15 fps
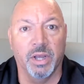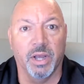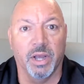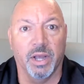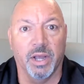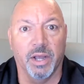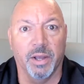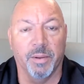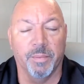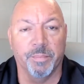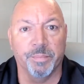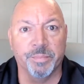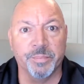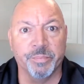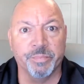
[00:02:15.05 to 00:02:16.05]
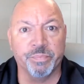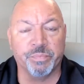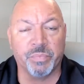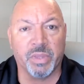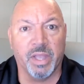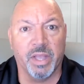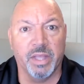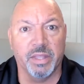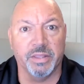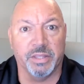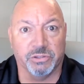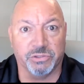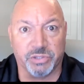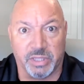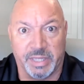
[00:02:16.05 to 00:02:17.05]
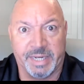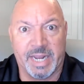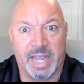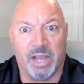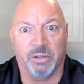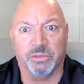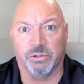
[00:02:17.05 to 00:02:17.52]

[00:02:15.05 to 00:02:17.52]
there's clean out,